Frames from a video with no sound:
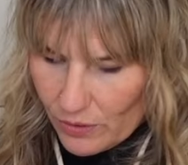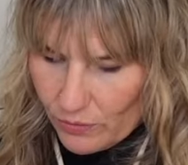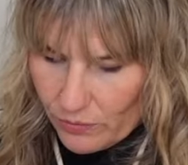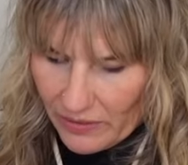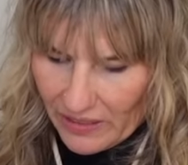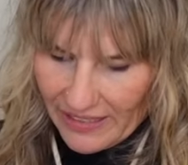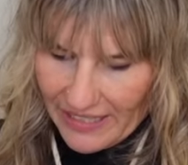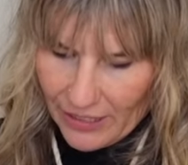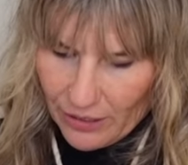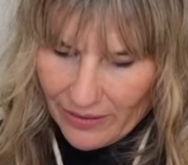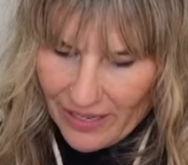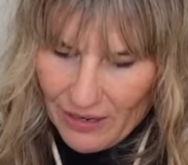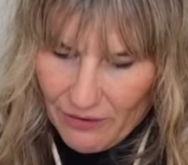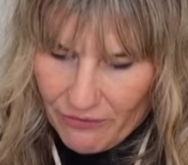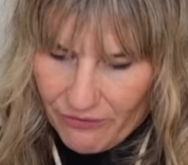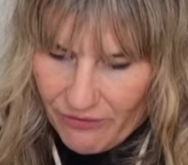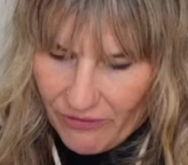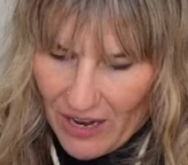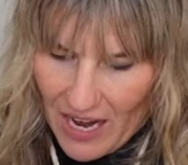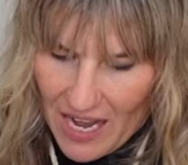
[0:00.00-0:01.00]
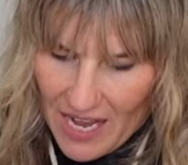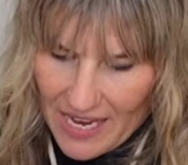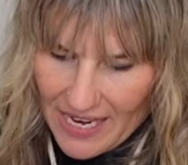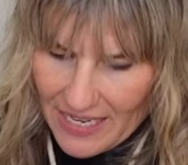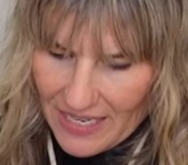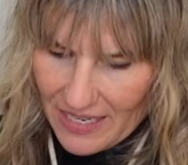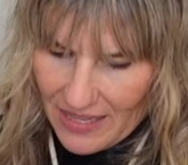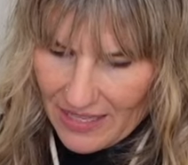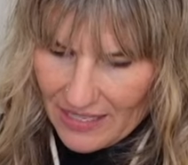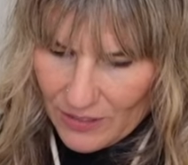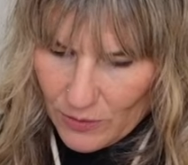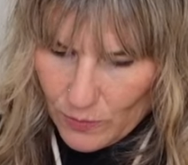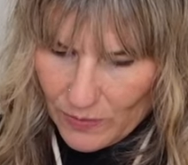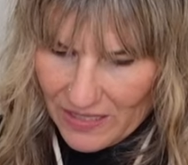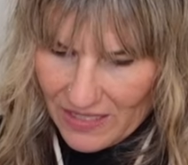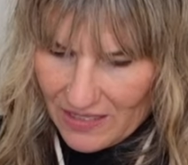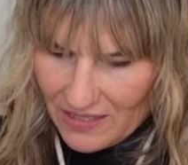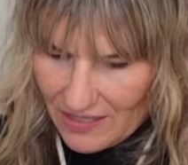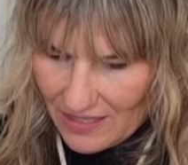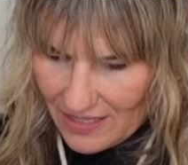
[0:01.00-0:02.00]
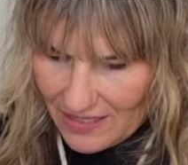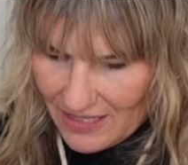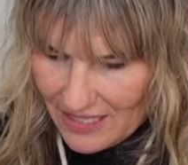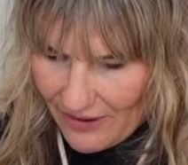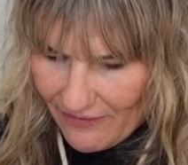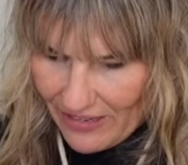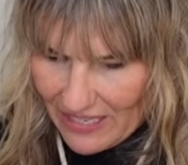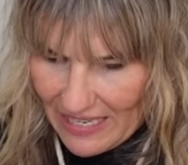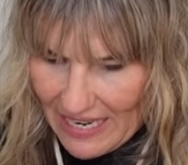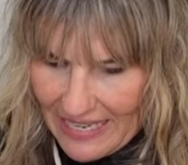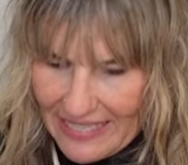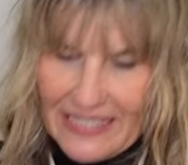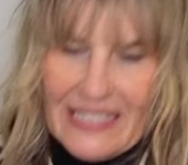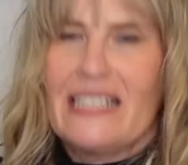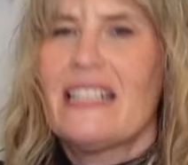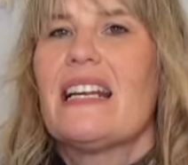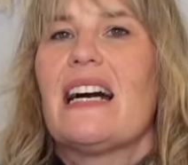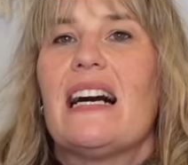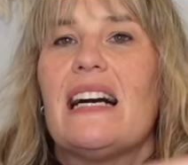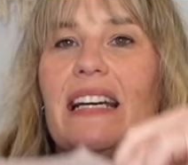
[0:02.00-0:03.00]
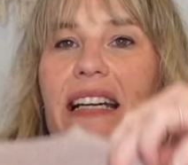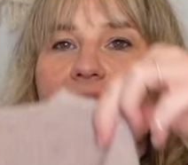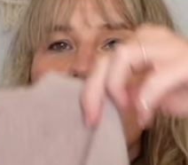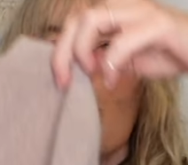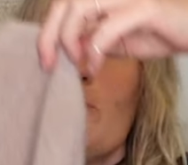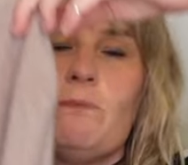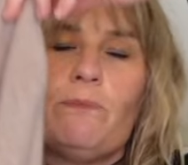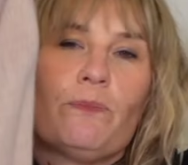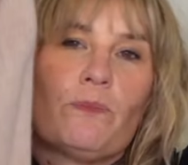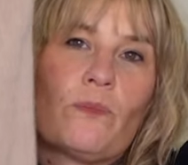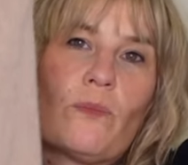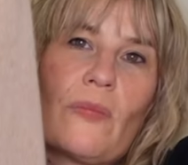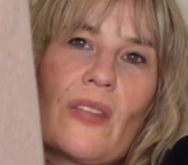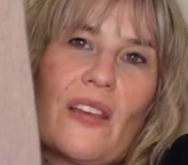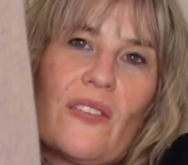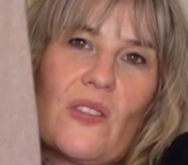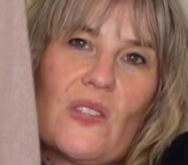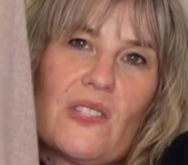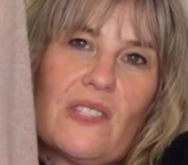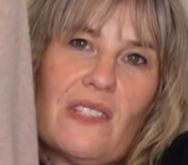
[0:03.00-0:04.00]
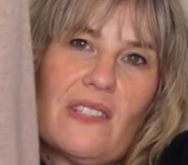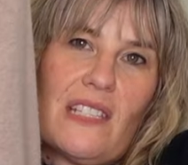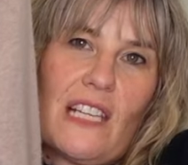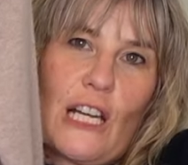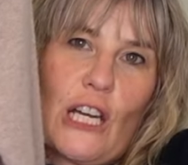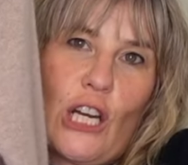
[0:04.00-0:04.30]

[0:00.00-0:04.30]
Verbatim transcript: a really great find. This was $7.99. This is a